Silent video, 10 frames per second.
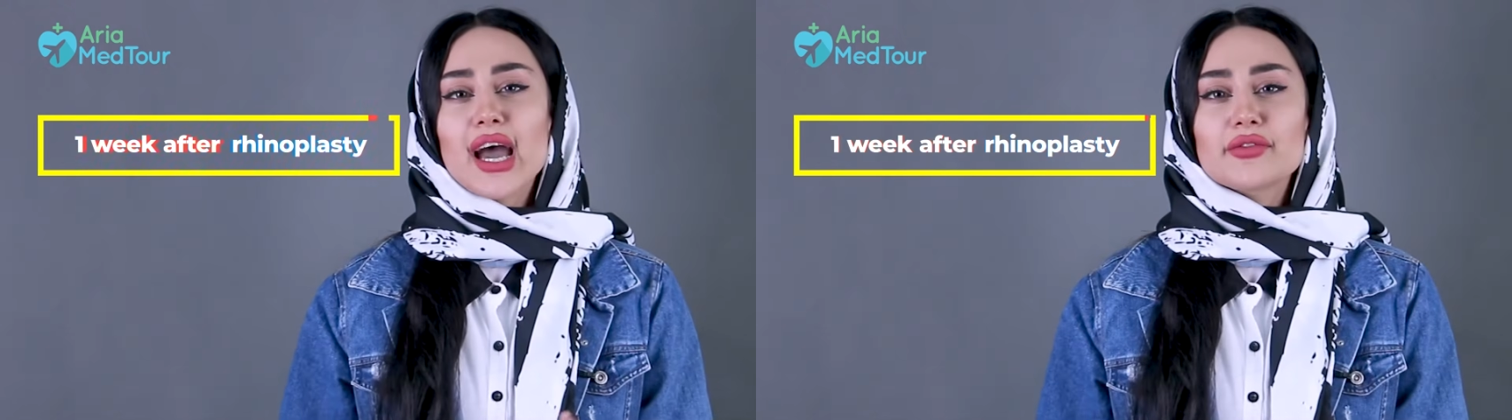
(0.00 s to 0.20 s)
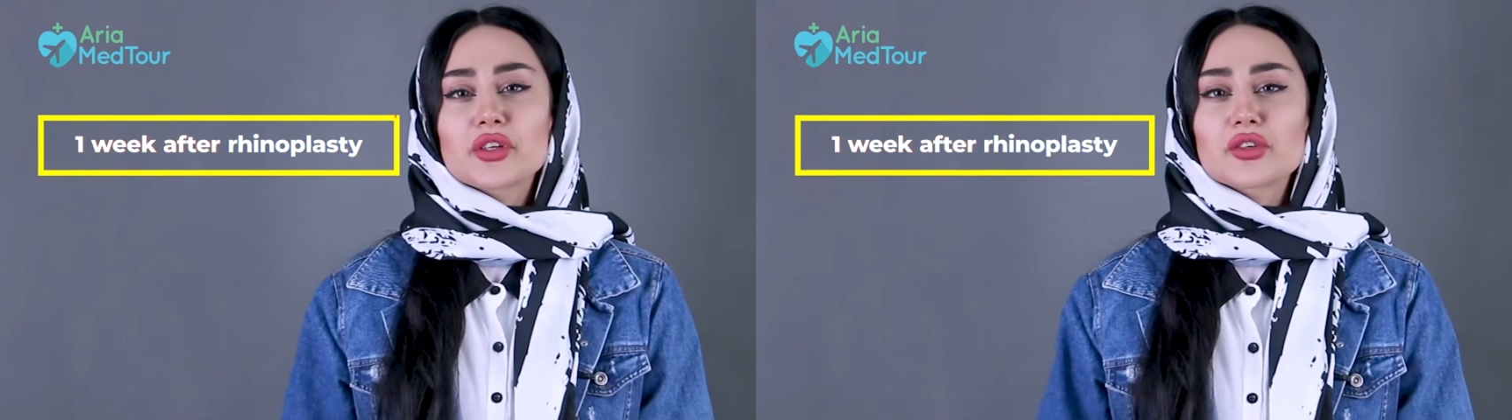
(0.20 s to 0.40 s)

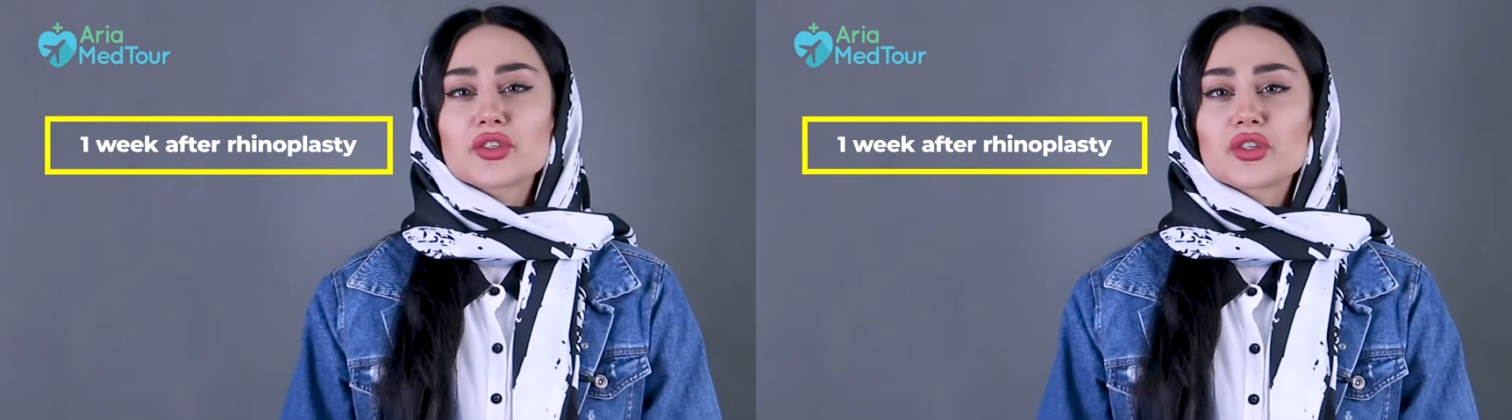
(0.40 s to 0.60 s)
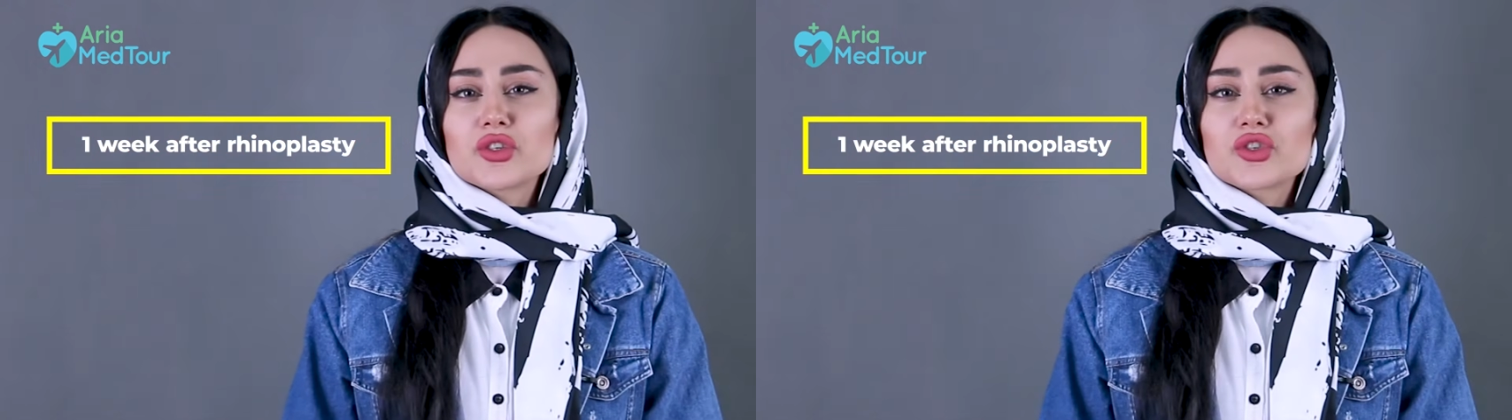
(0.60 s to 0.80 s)
after the
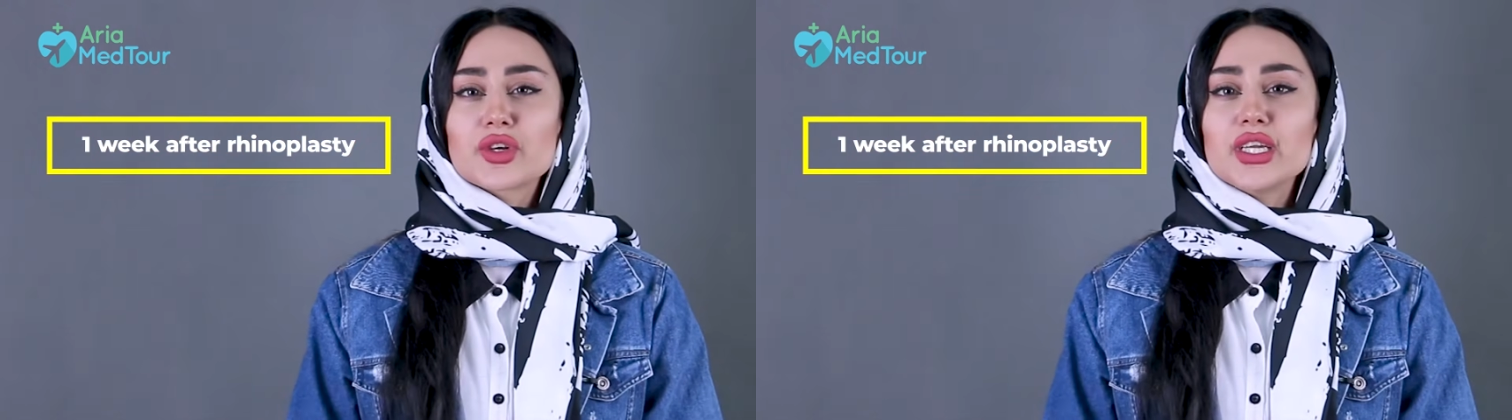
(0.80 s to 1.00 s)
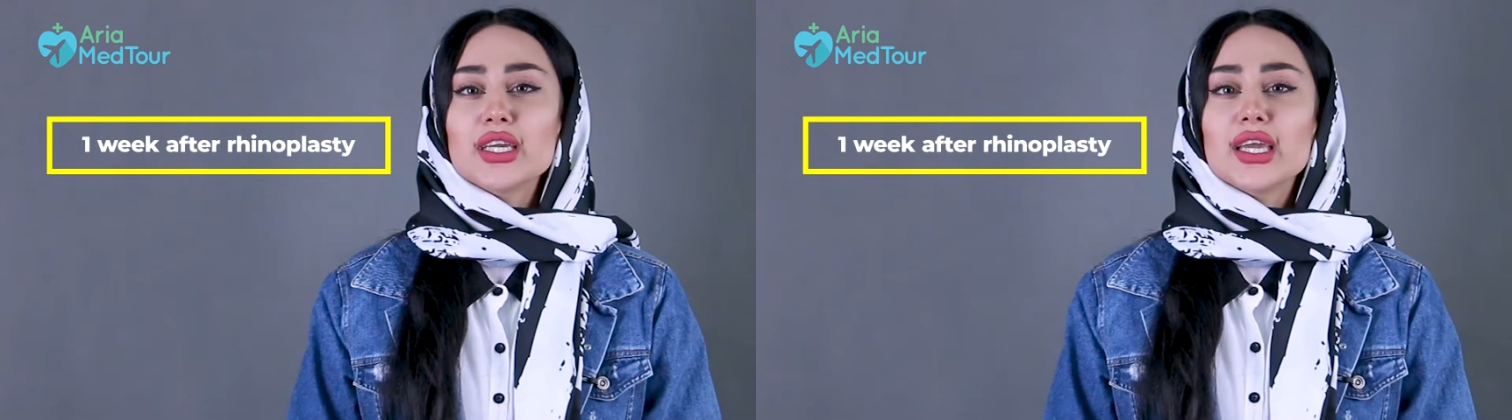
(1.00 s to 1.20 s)

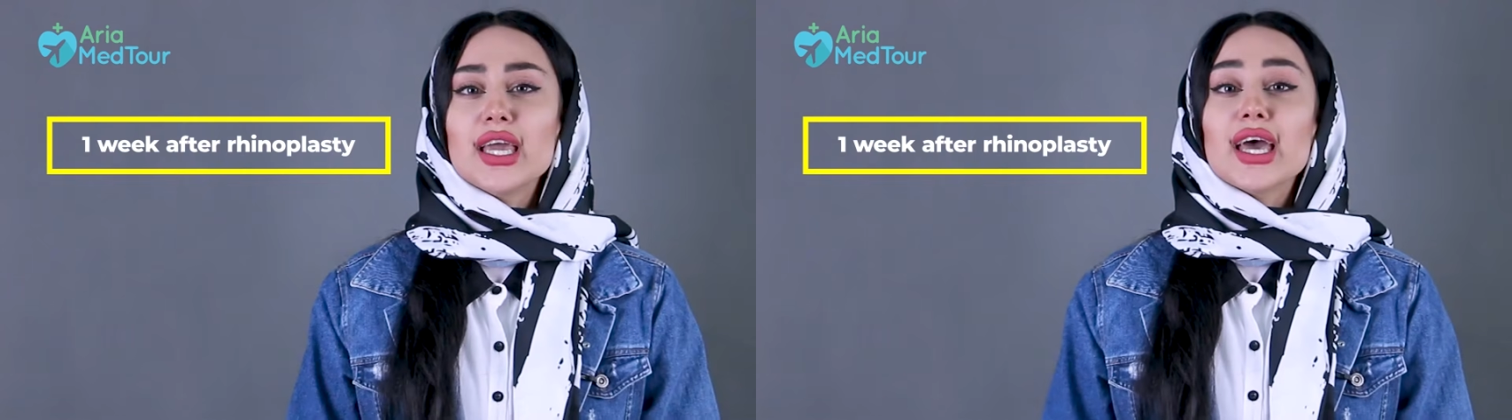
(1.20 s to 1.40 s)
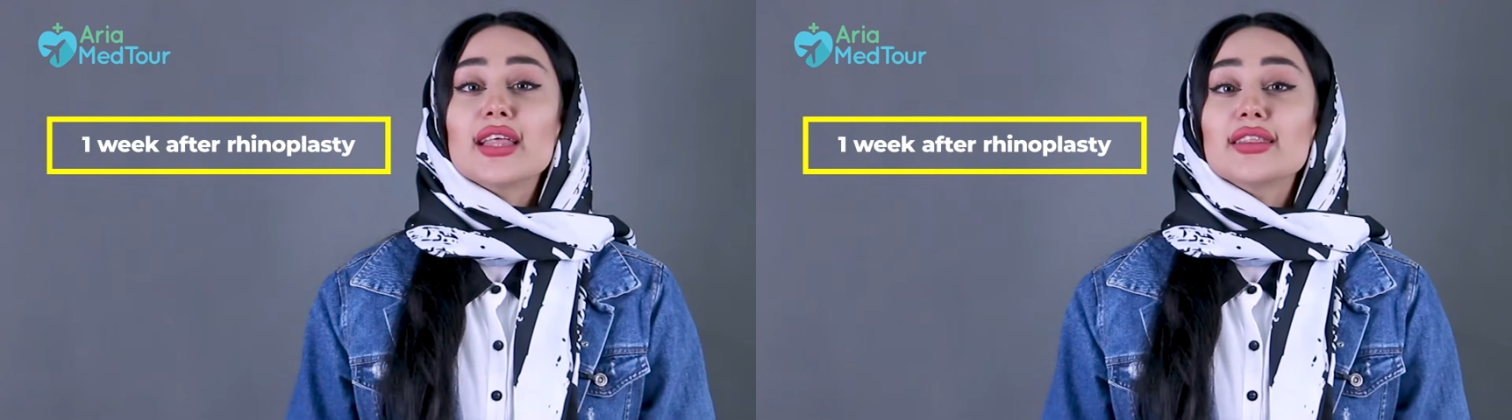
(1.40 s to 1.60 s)
surgery.
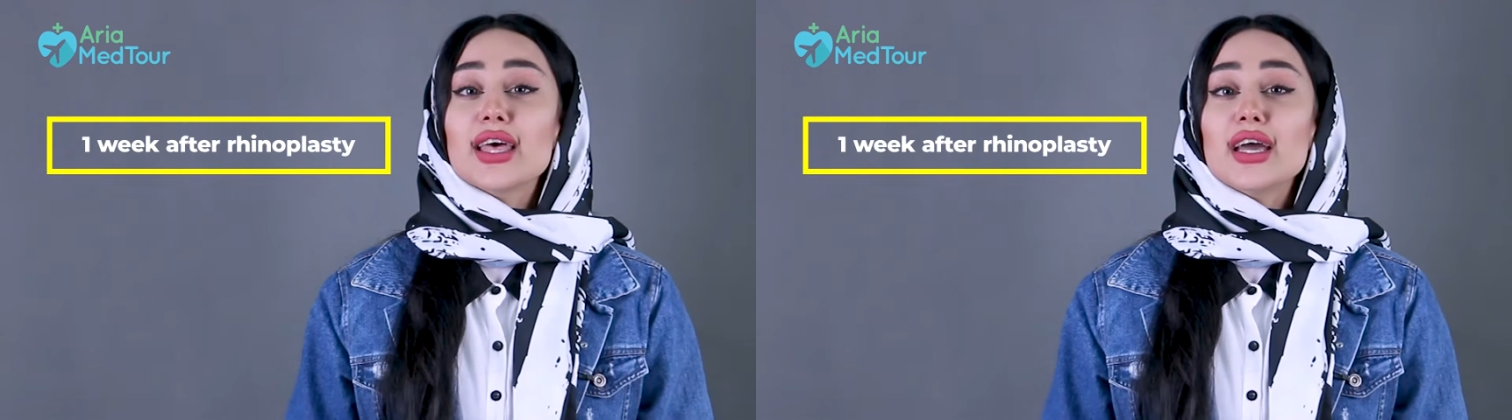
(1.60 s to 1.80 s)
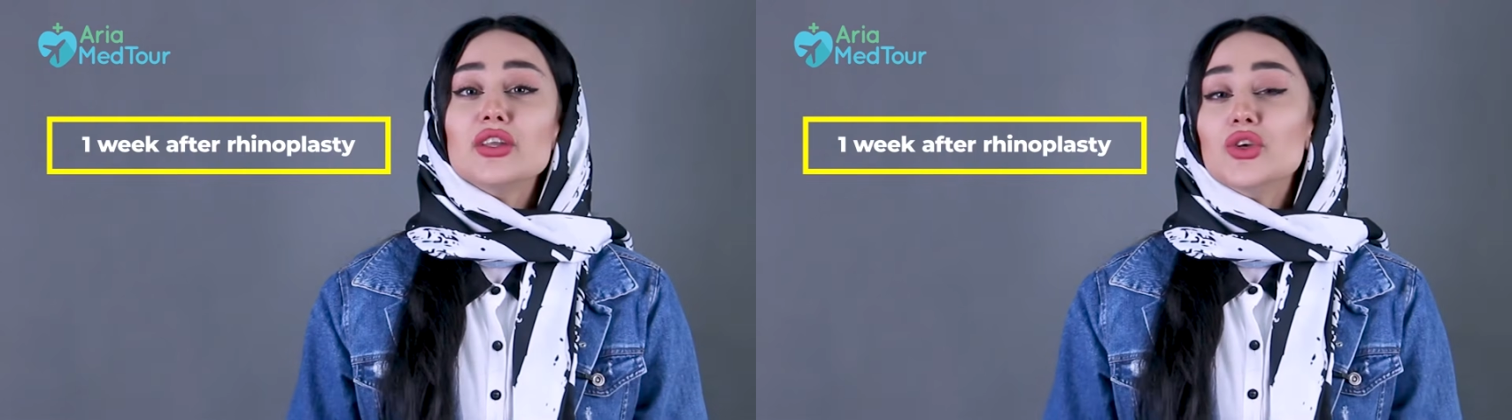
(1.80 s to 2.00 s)
And
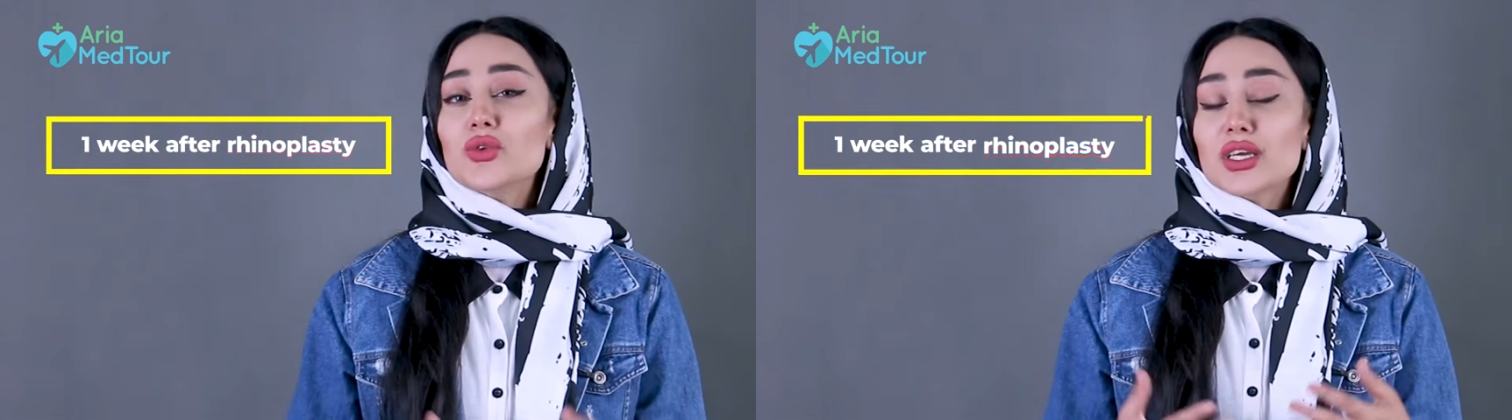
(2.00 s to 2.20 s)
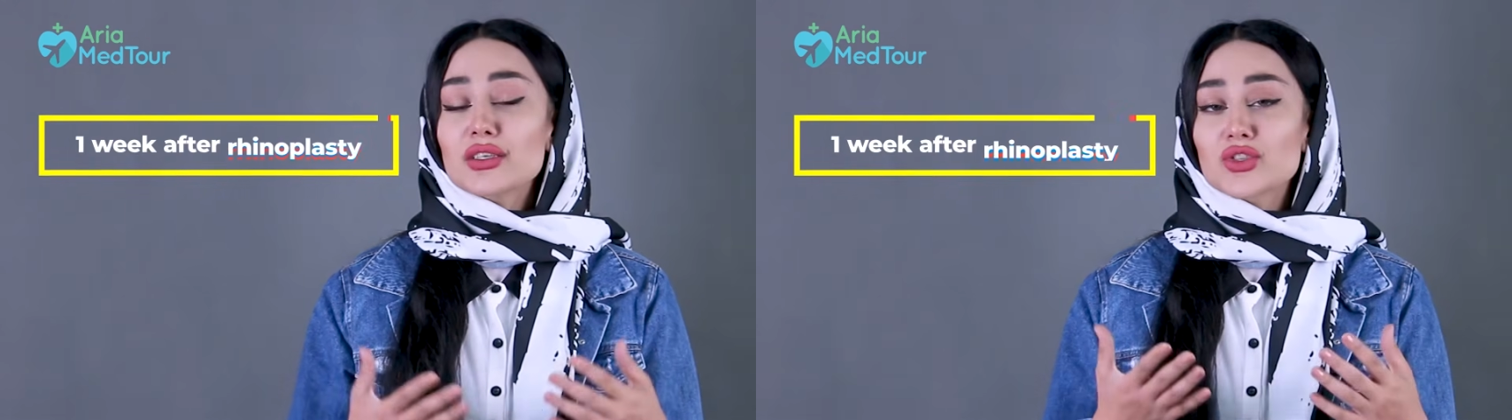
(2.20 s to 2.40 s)
then you can